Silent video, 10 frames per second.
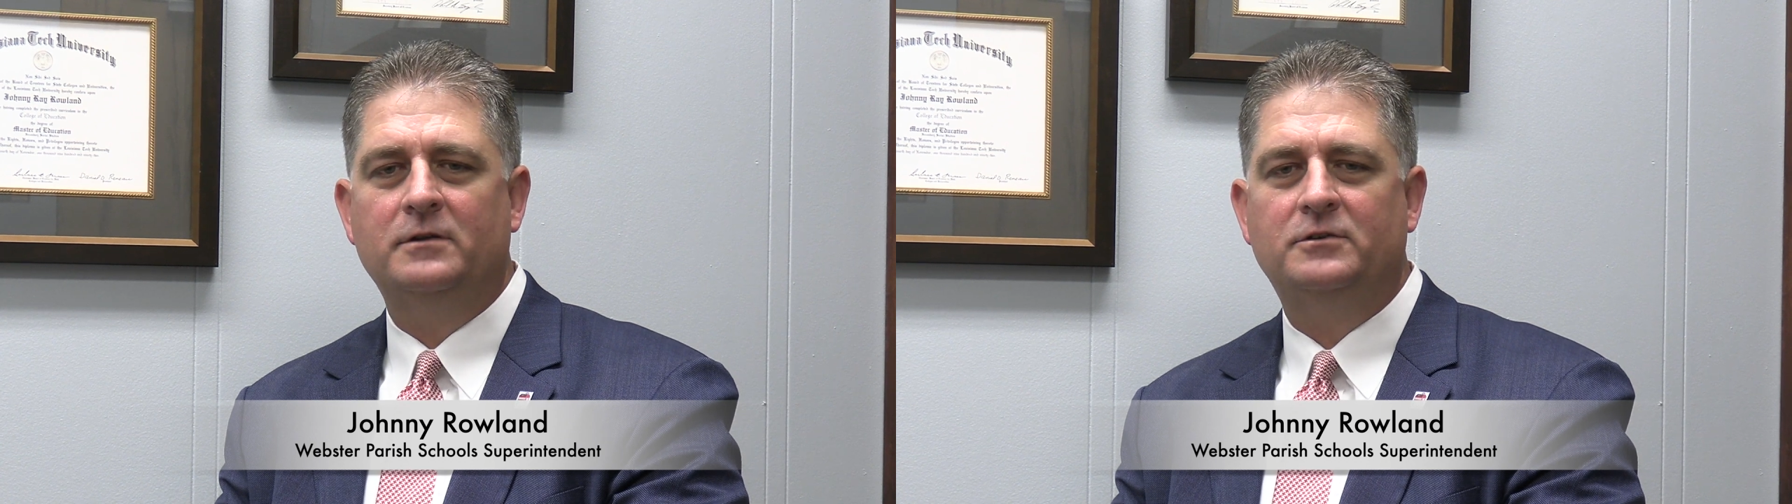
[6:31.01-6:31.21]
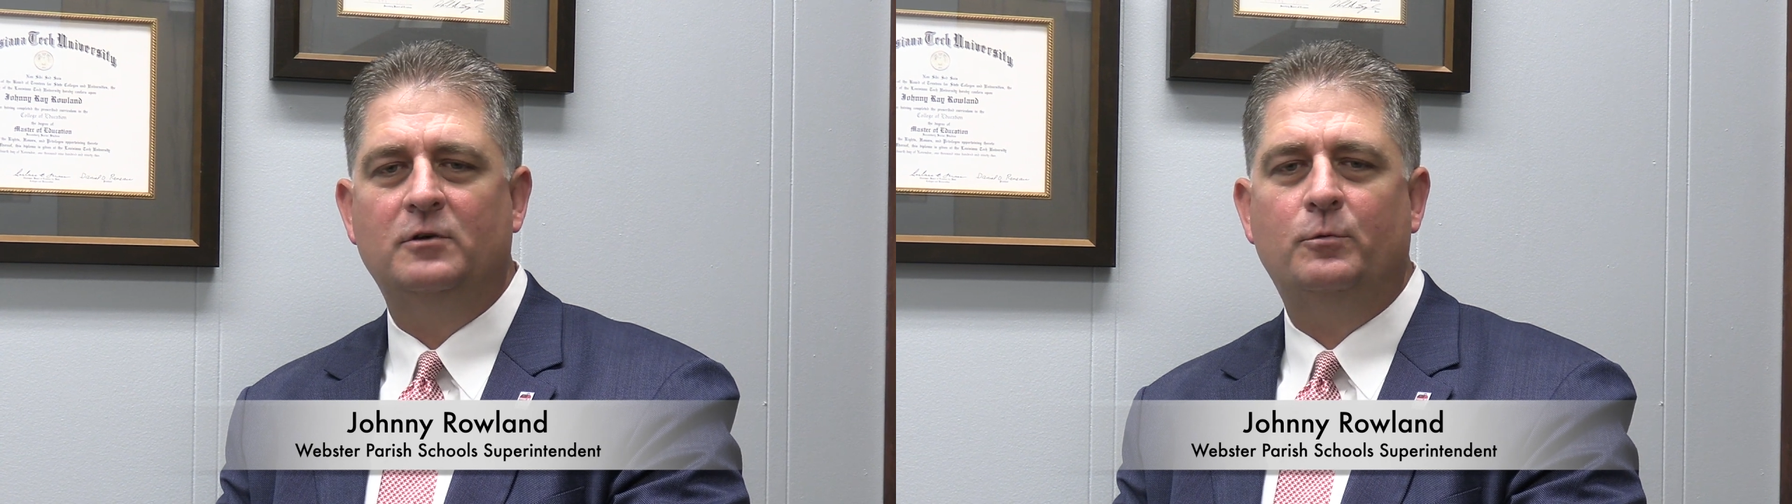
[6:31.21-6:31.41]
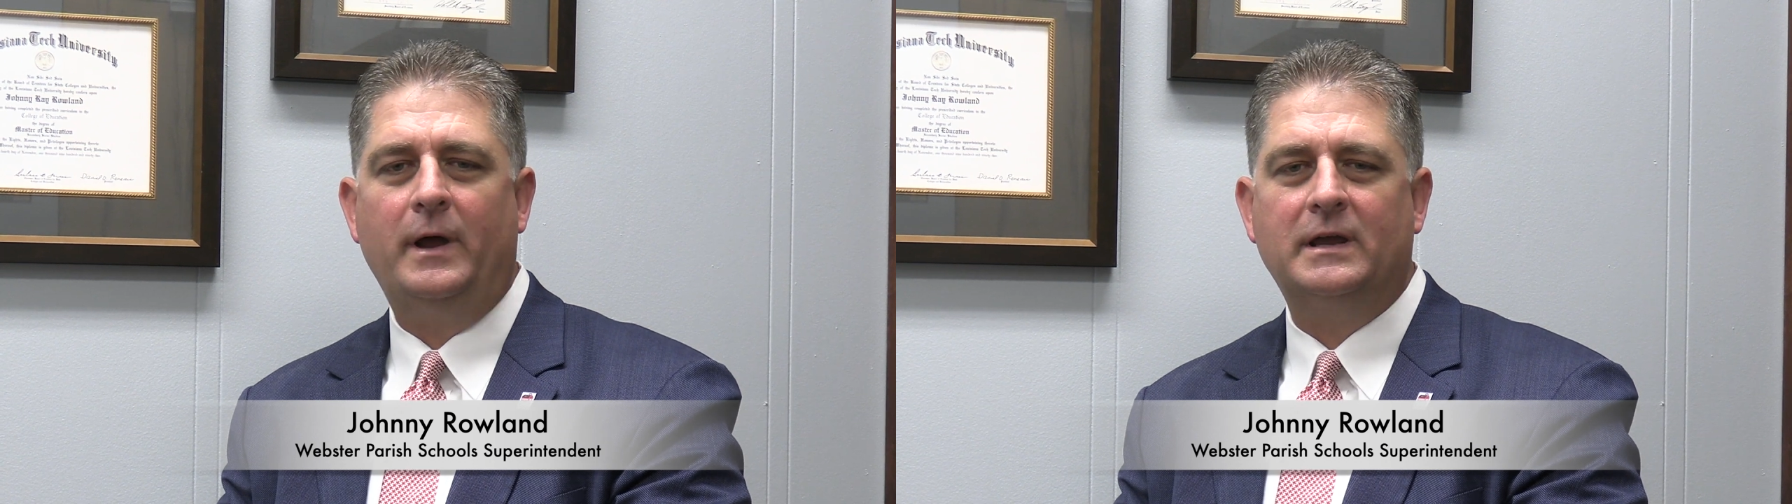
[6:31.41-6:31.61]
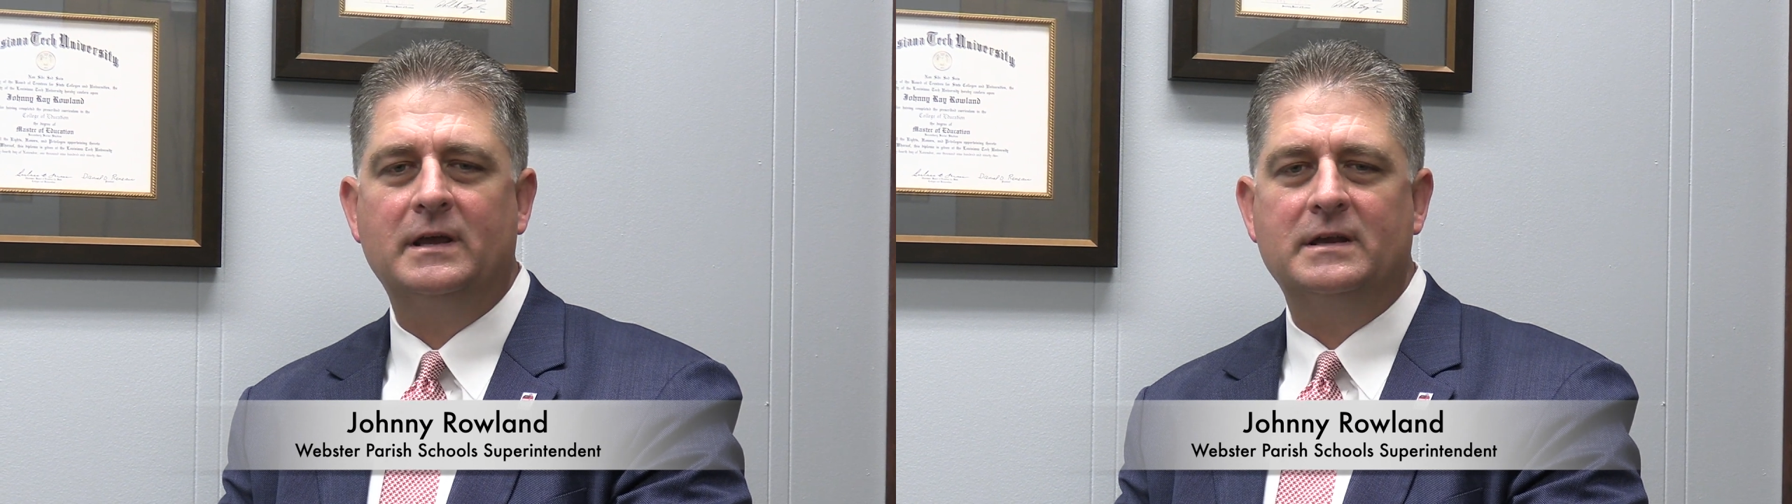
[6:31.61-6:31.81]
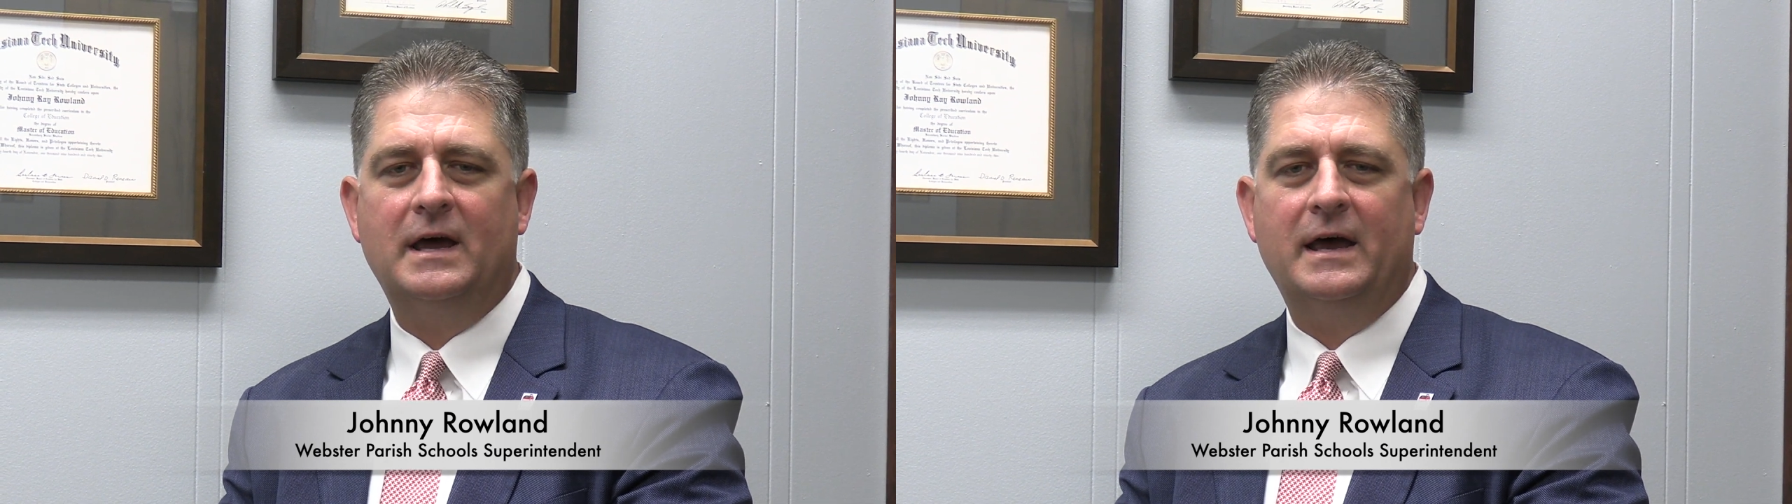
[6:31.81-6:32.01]
to
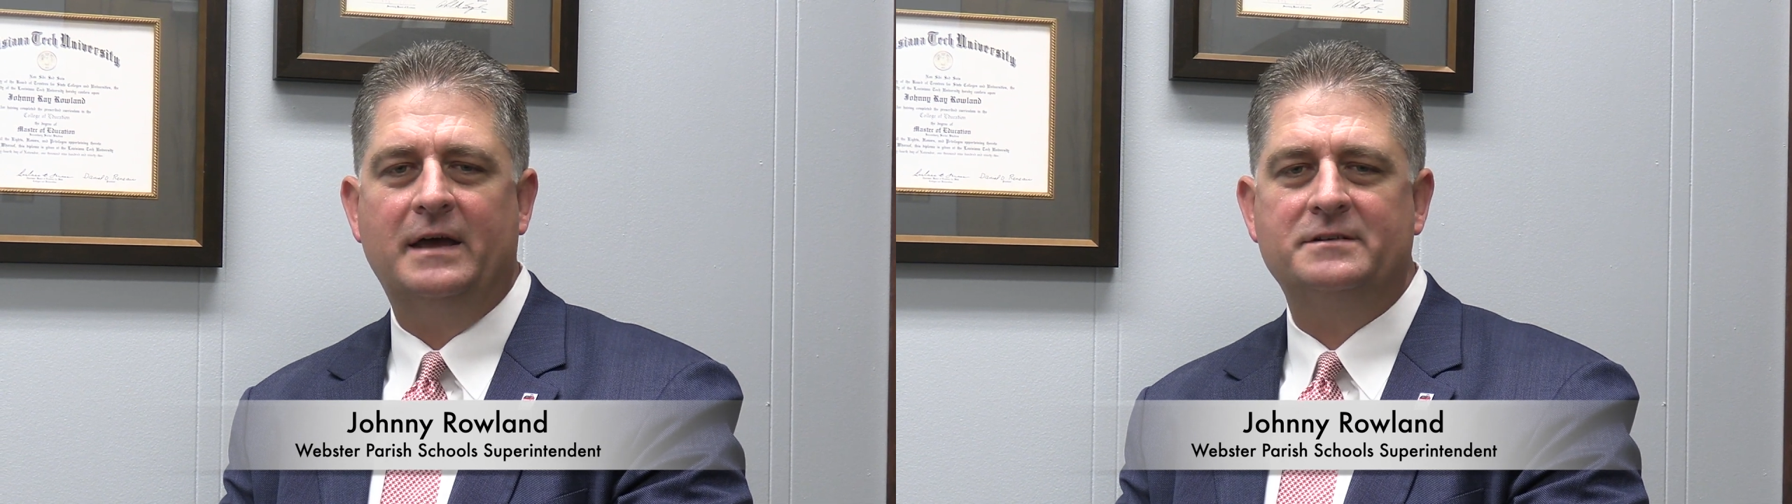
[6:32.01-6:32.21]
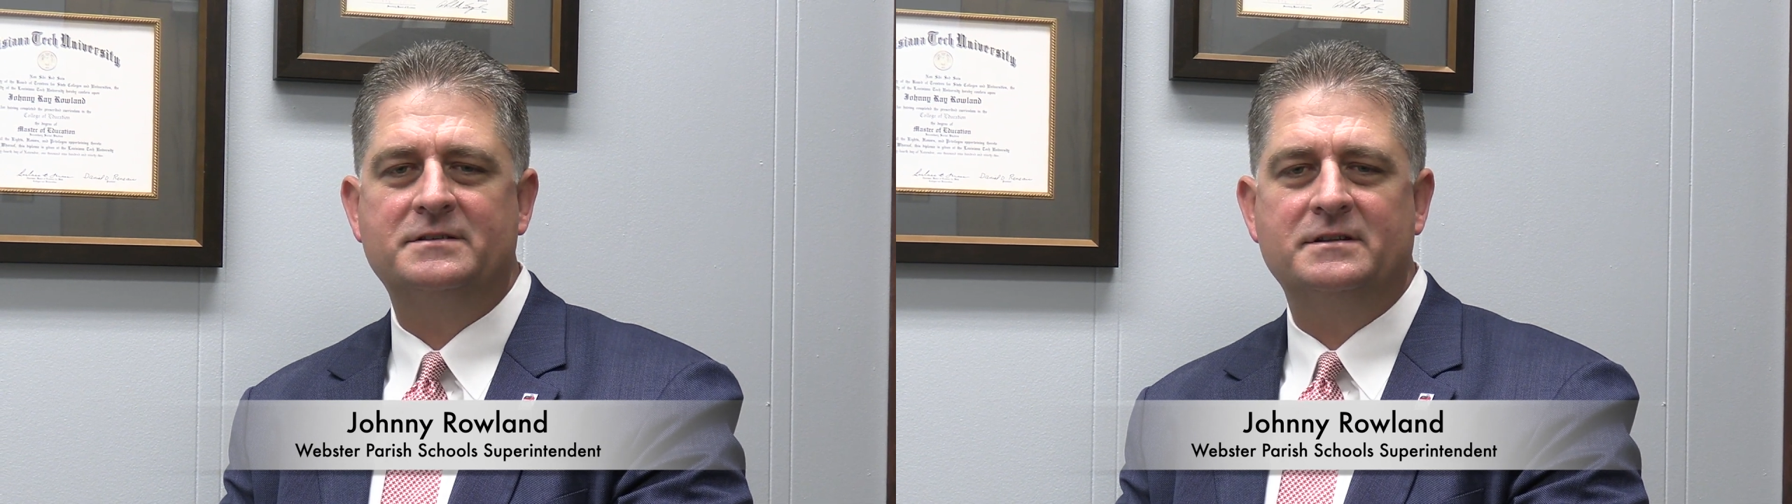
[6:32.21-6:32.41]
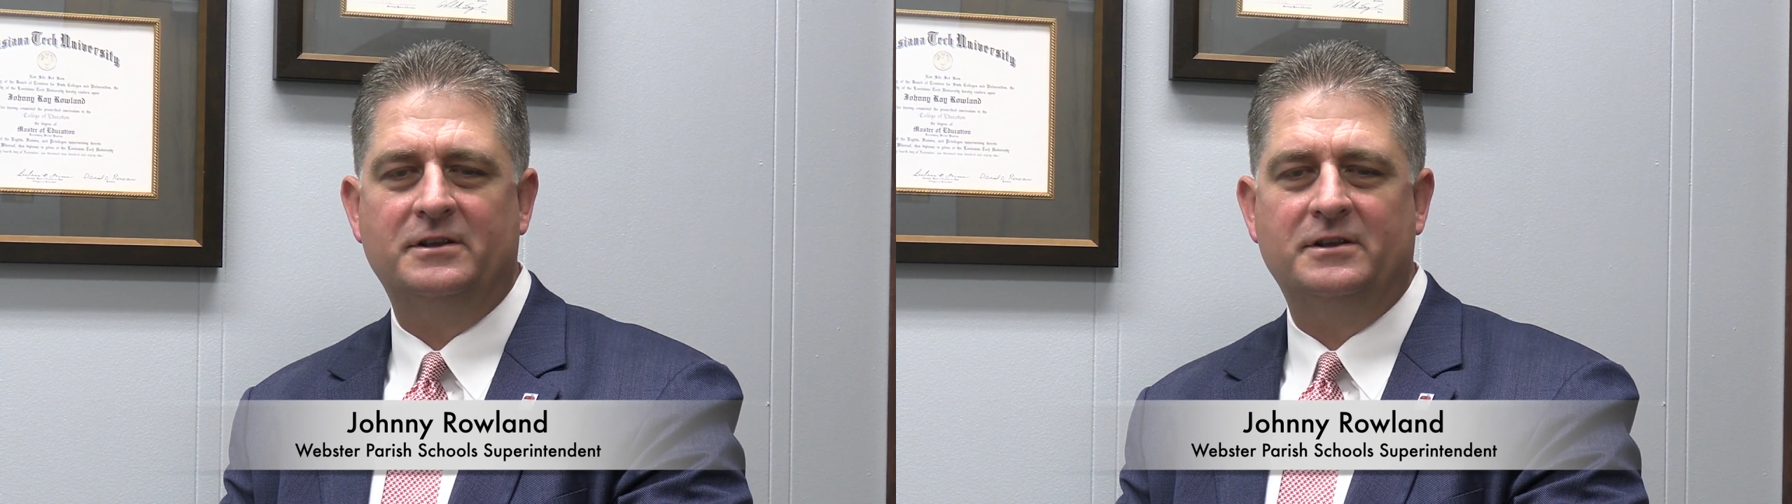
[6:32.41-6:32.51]
recognize